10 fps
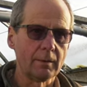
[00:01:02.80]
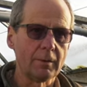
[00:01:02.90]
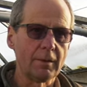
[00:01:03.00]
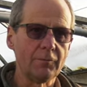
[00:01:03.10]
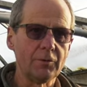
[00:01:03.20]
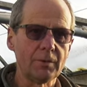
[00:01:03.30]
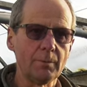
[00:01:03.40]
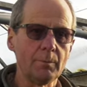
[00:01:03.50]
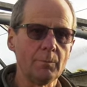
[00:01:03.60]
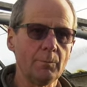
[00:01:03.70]
give you
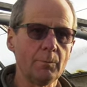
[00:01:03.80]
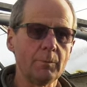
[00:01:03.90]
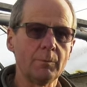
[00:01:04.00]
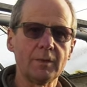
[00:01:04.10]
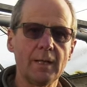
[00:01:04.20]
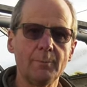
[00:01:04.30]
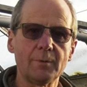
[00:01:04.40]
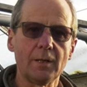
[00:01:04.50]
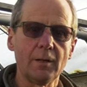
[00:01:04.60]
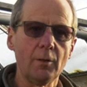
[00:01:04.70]
some
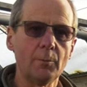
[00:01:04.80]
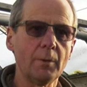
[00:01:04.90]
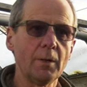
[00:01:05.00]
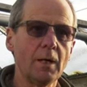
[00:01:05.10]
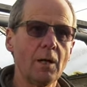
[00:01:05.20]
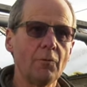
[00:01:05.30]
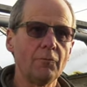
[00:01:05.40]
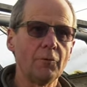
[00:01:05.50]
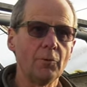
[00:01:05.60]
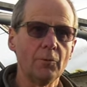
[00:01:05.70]
tips, I hope,
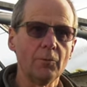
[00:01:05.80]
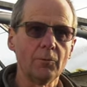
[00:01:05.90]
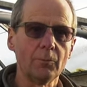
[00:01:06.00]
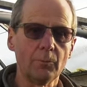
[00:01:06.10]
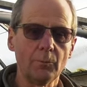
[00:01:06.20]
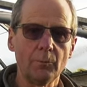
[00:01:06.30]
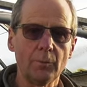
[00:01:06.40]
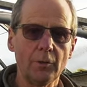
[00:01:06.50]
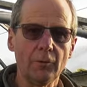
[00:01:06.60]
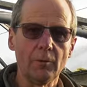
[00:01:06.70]
for
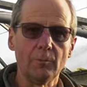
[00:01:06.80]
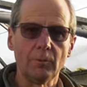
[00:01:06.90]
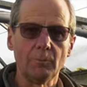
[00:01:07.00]
your own